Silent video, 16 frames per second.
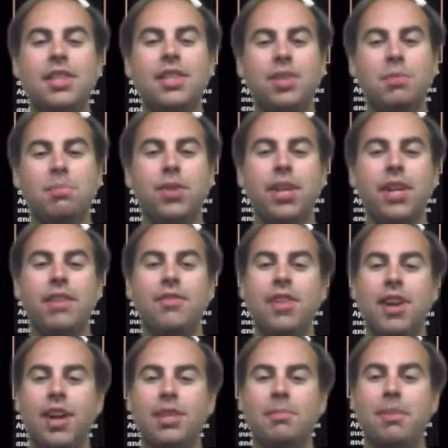spring have
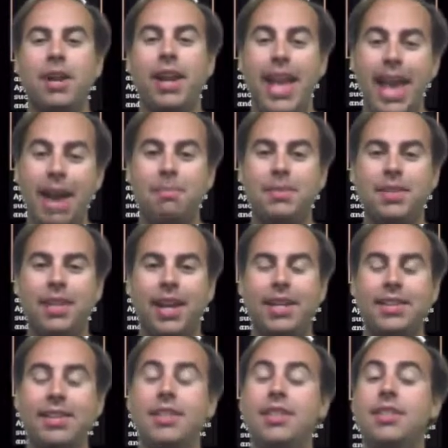talked about app
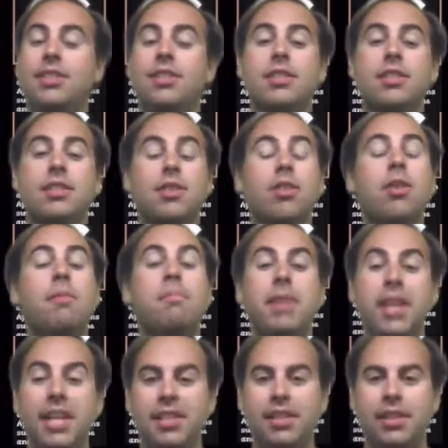dice, and it's just so
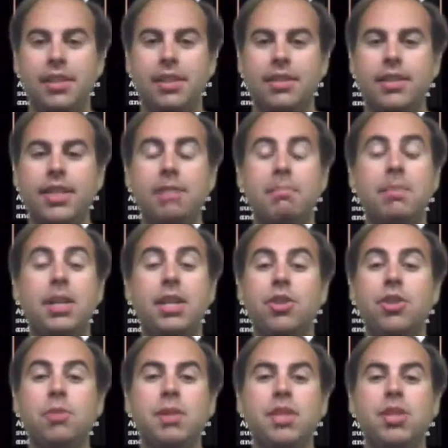amazing to see it
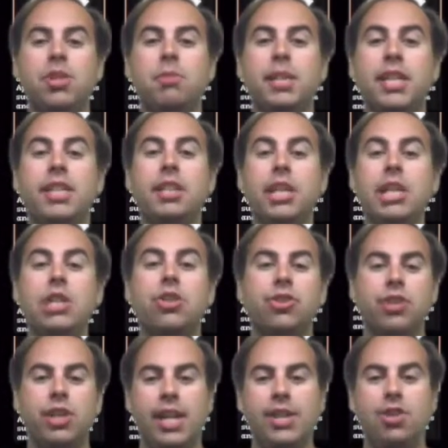being used by so many
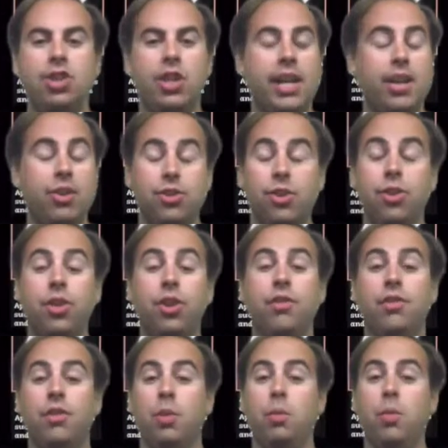teachers and educators all
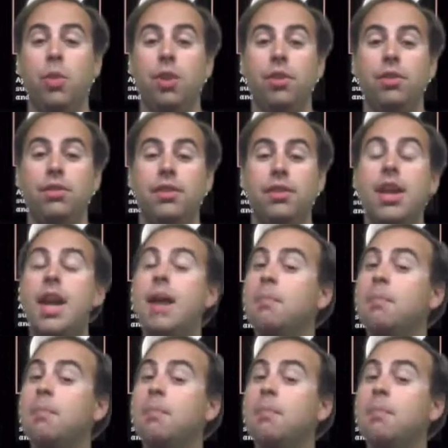over the world.